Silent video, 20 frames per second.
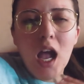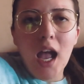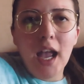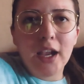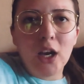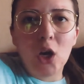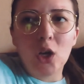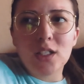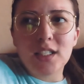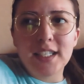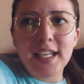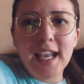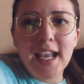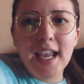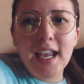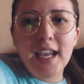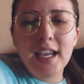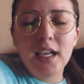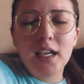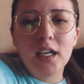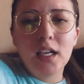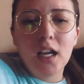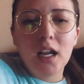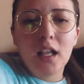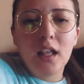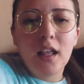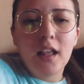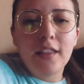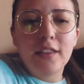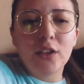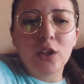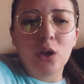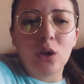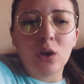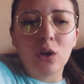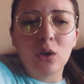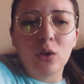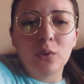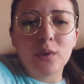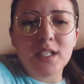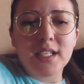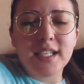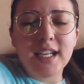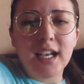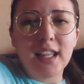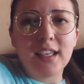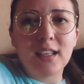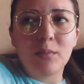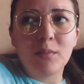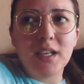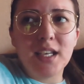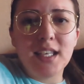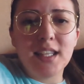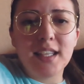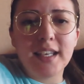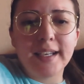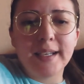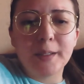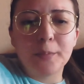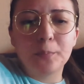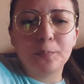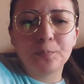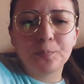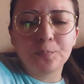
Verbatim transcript: I called today and the girl was telling me that